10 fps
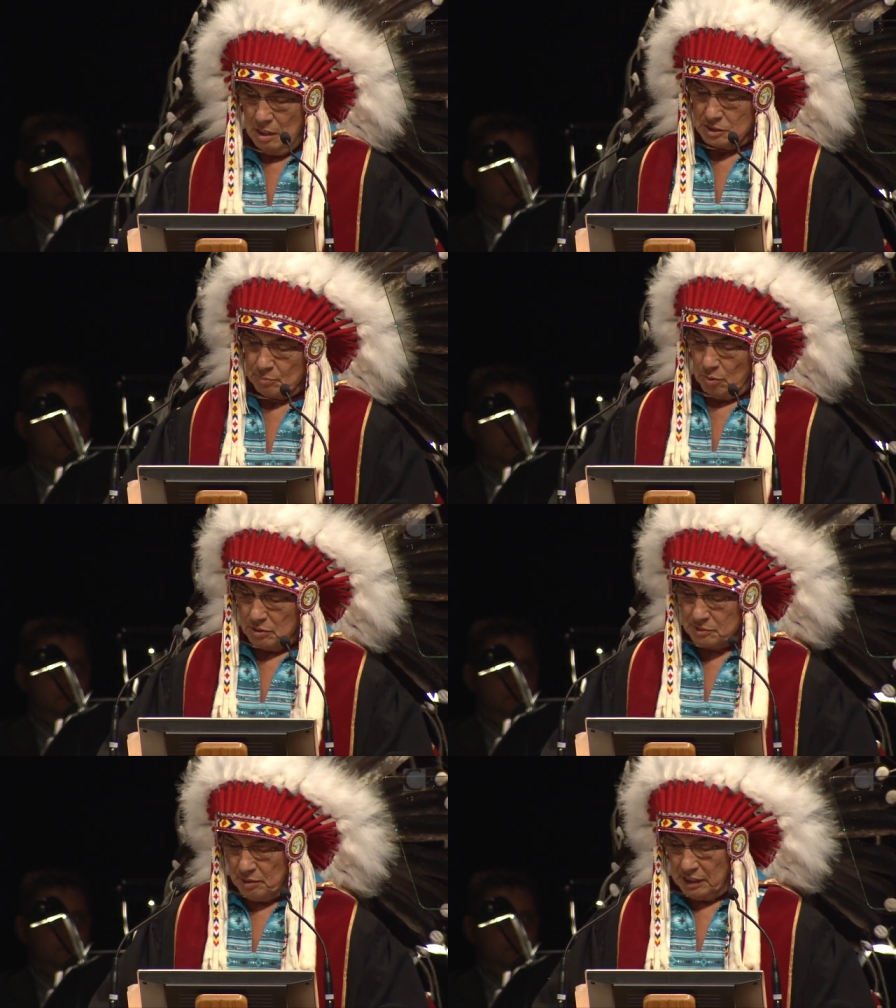
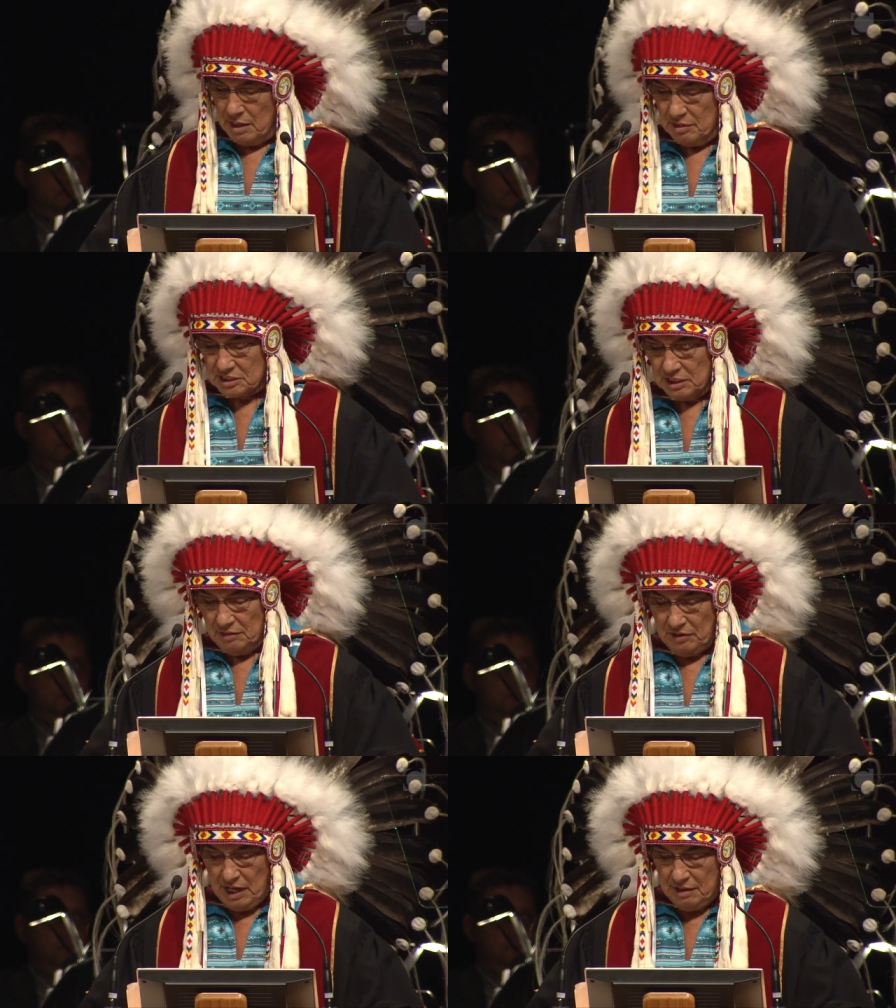Sports became a
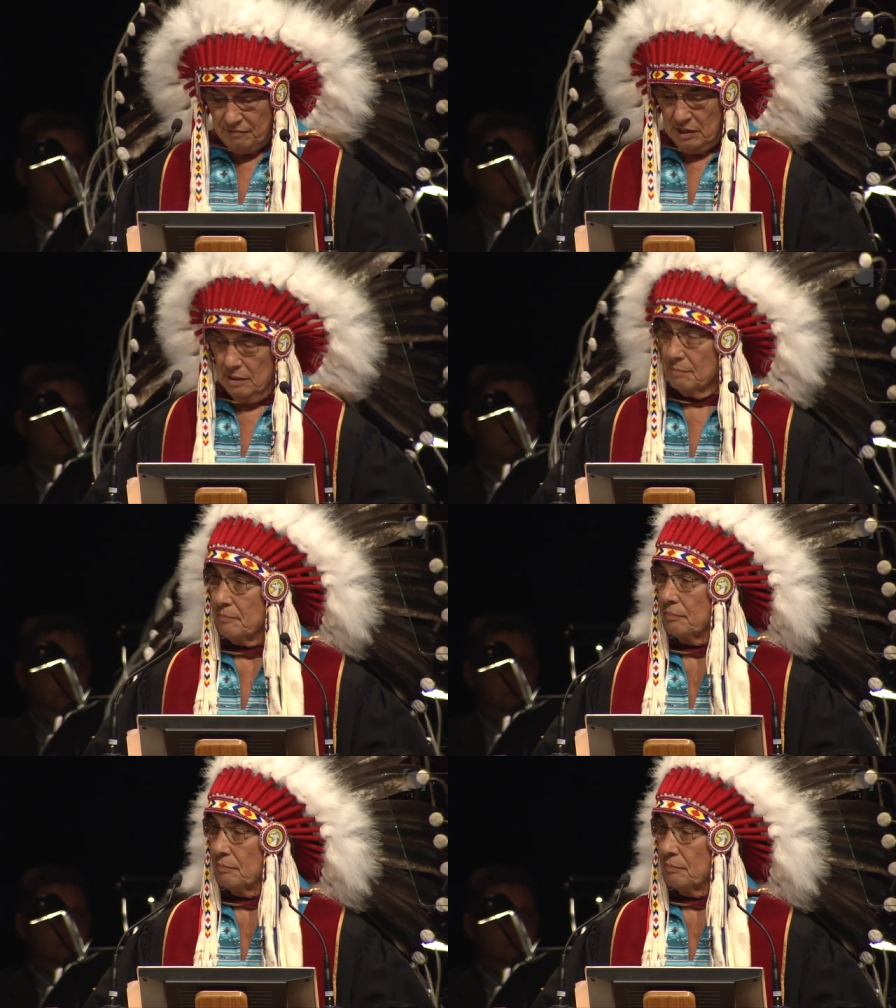safe haven,